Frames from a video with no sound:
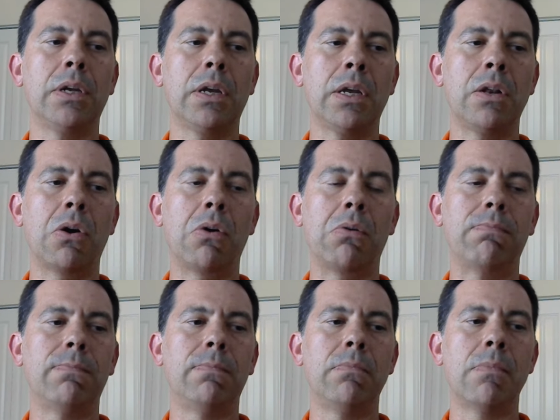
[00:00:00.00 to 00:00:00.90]
you know
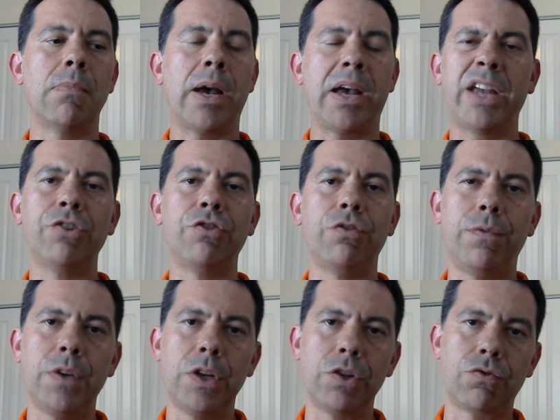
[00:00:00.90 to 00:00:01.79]

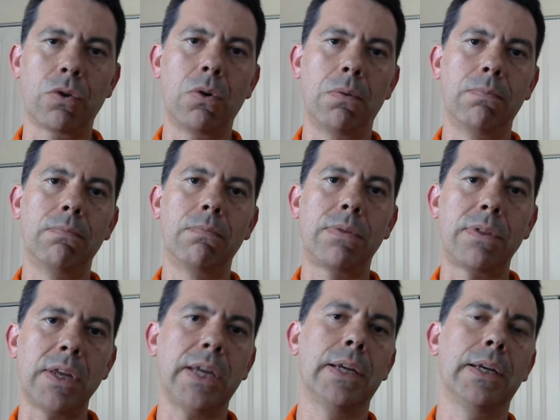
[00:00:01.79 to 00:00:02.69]
individual
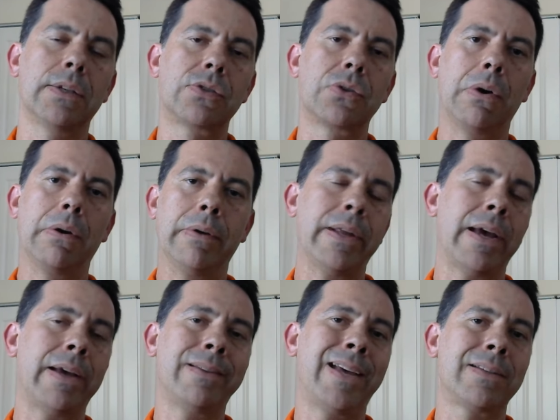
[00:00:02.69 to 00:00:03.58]
thing so
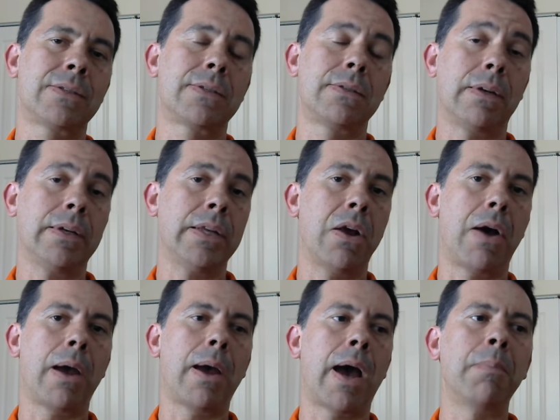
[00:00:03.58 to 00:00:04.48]
that, that's you know I,